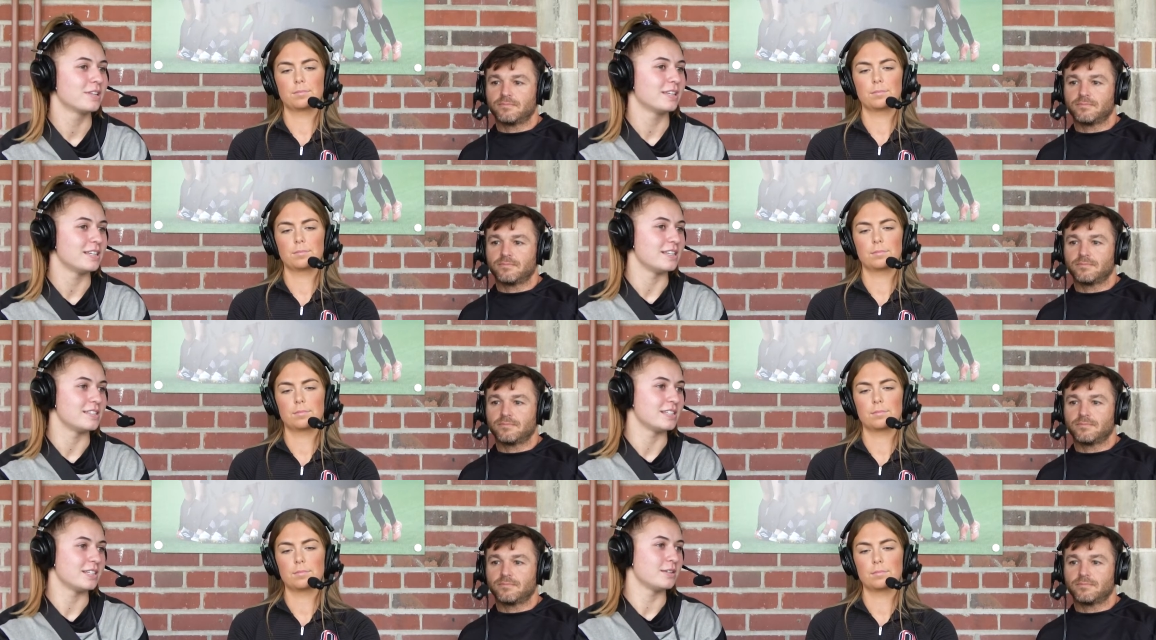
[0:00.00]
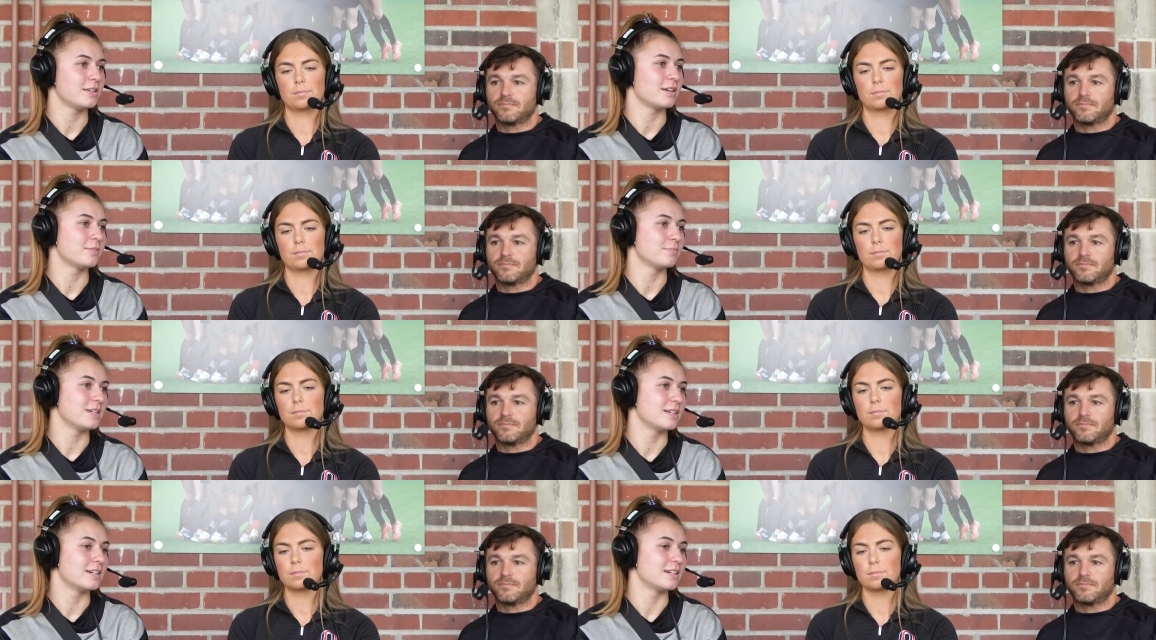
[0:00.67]
Speaker 1: really easy
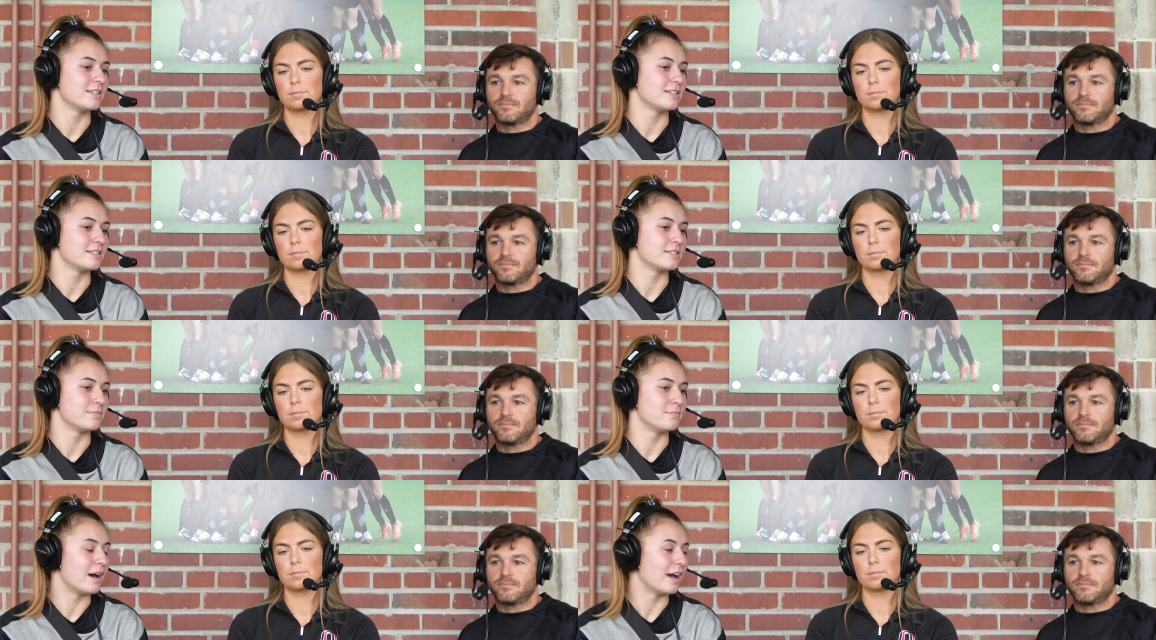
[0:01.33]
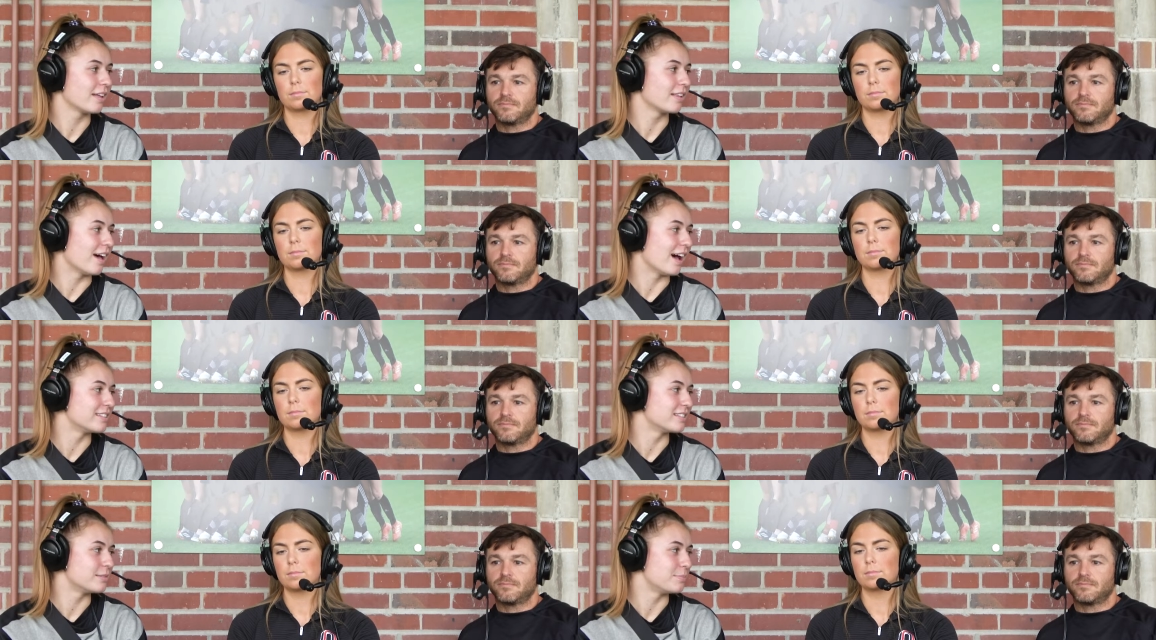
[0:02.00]
because my
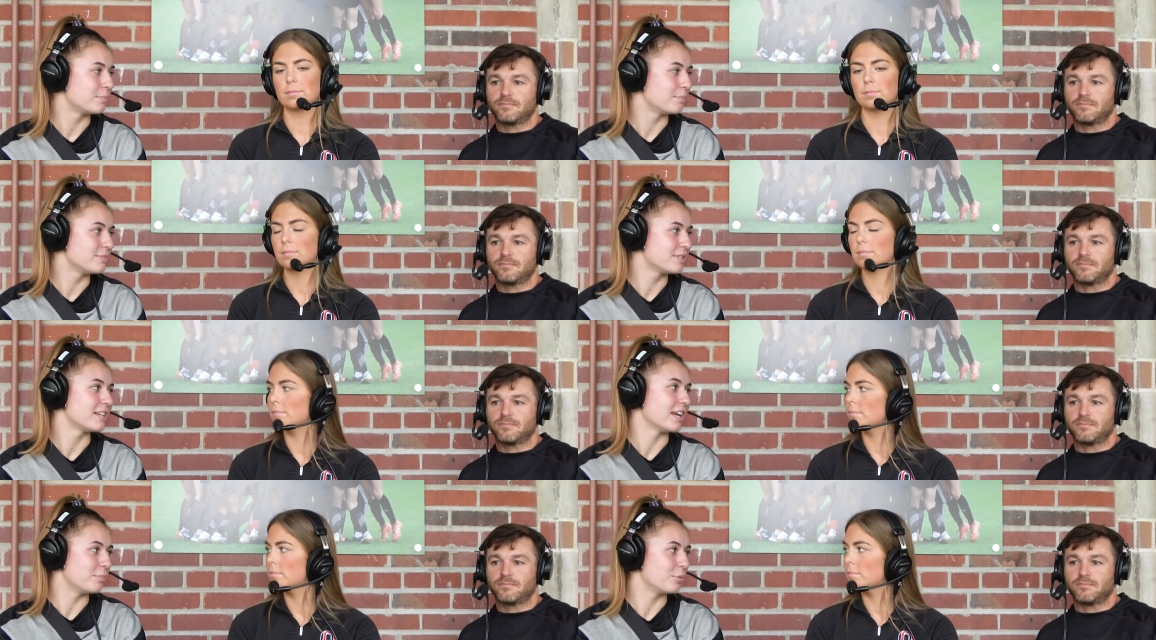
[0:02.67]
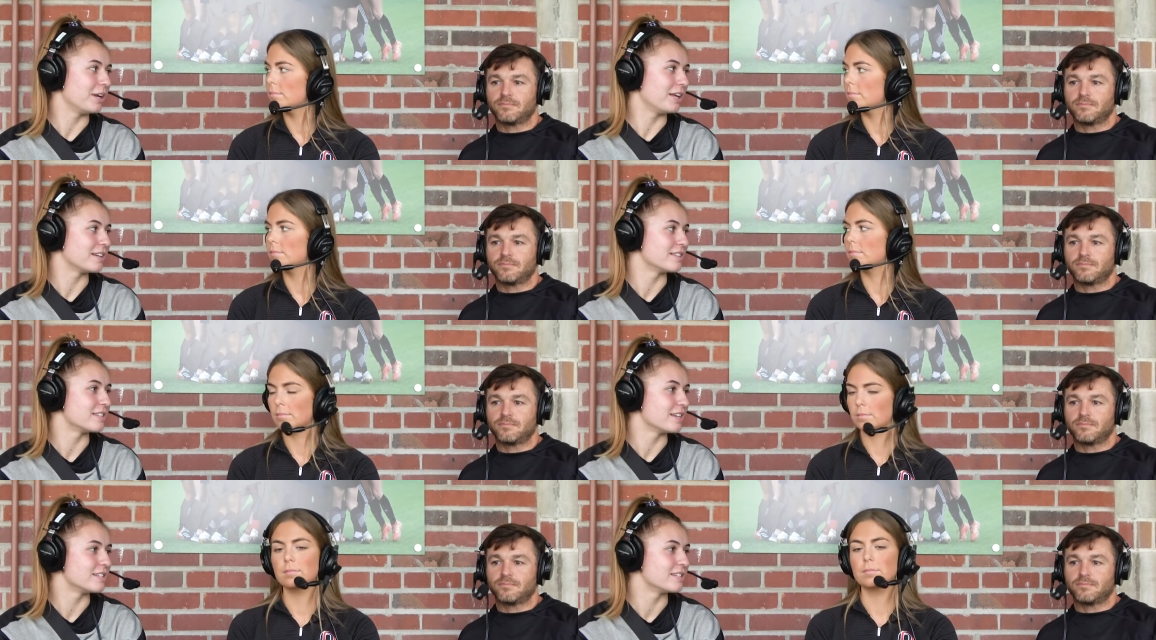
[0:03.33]
class has stayed pretty
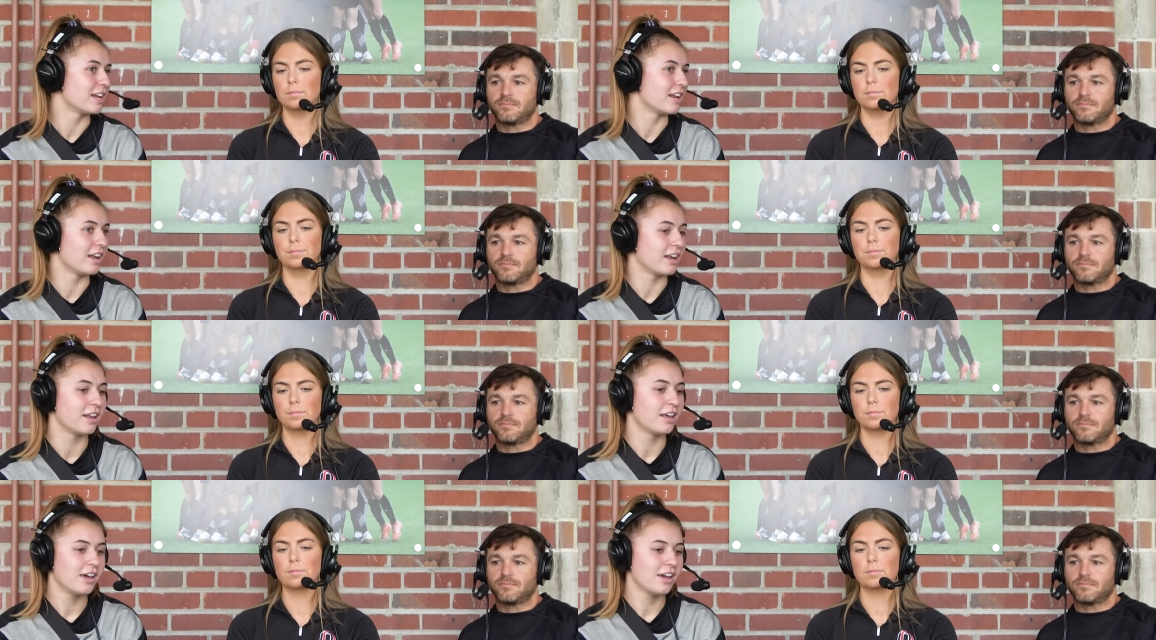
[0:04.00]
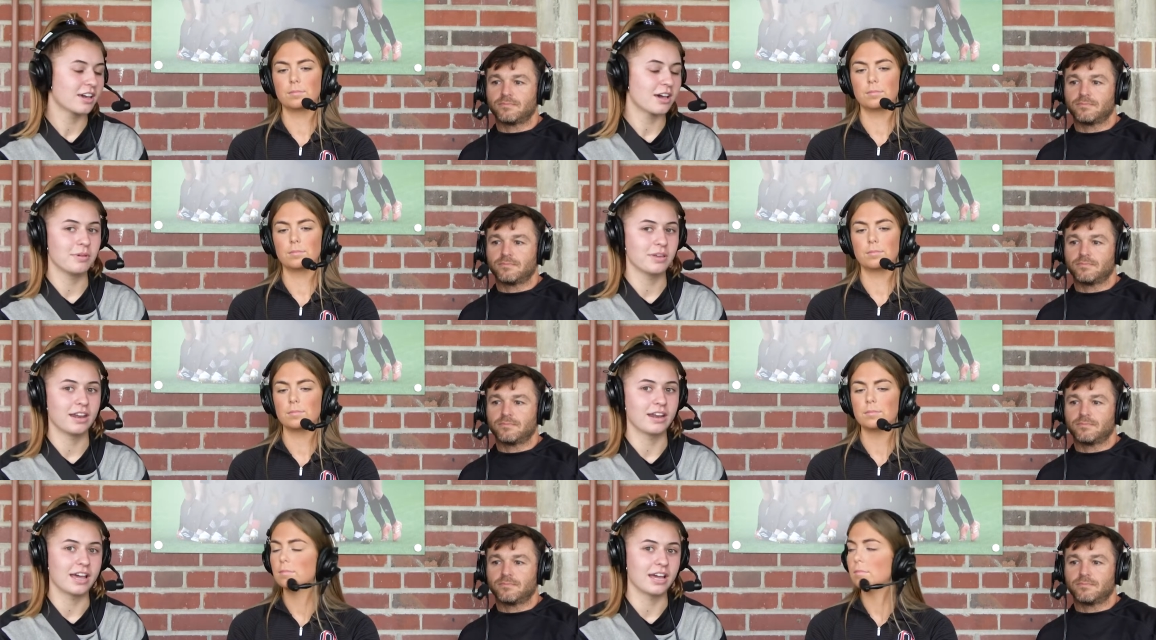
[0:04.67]
consistent. And coming
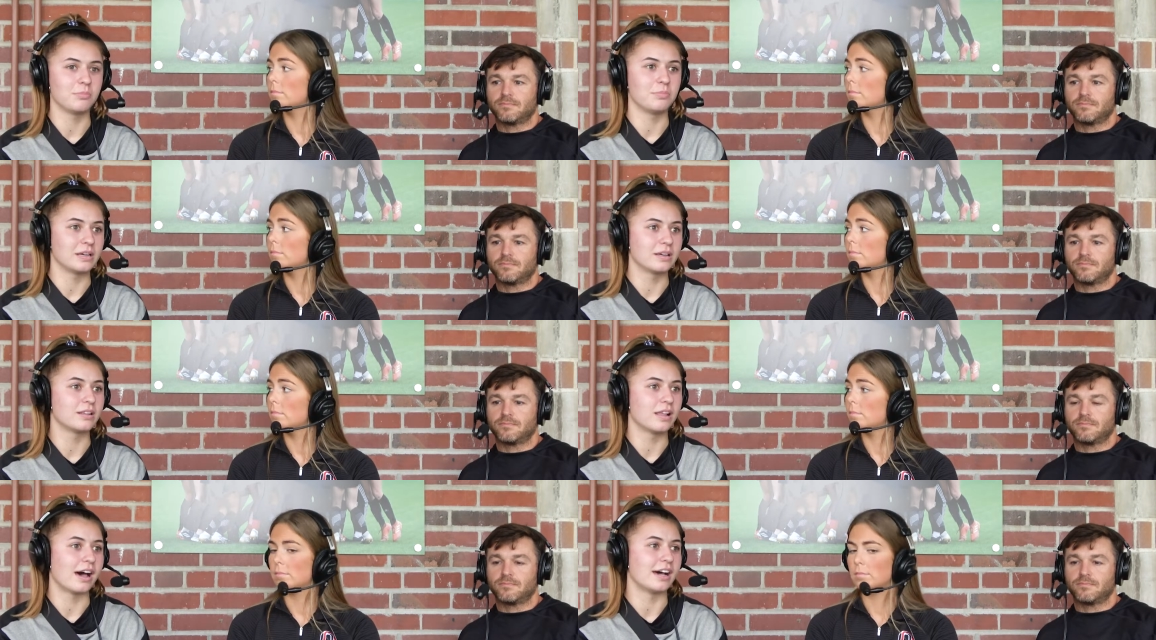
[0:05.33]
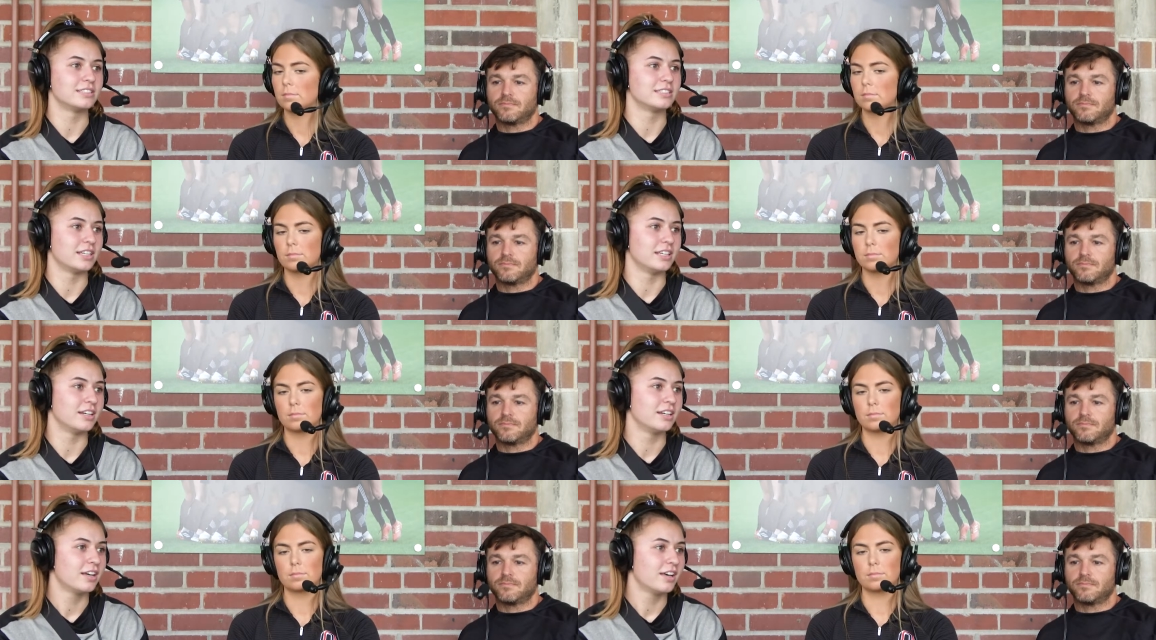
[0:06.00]
in, I had a big class.
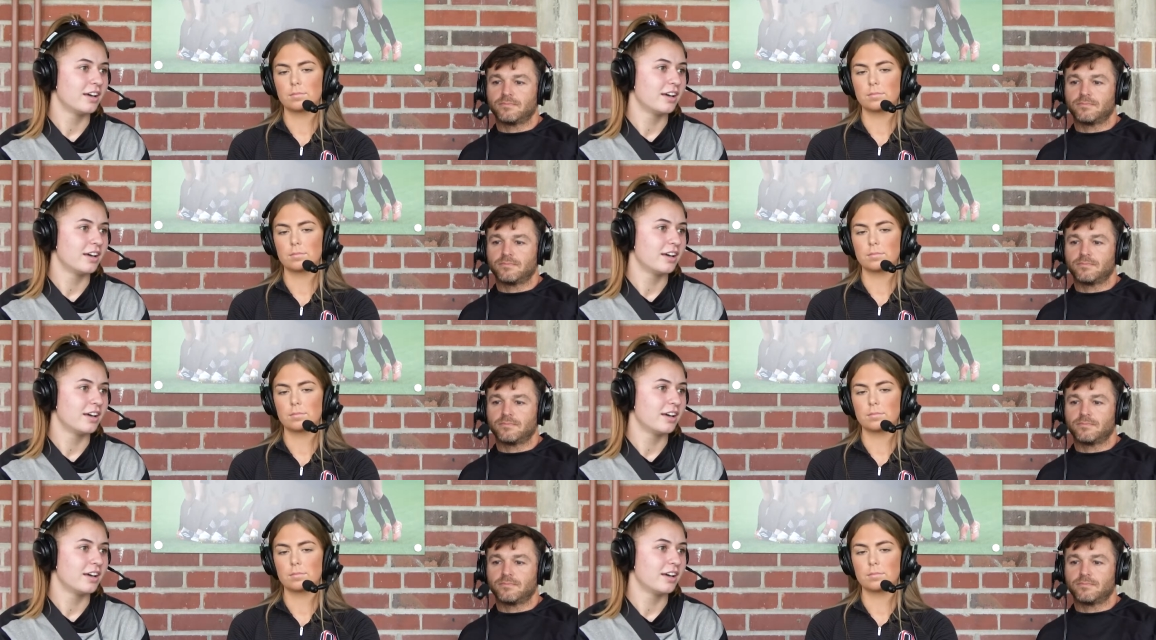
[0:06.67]
And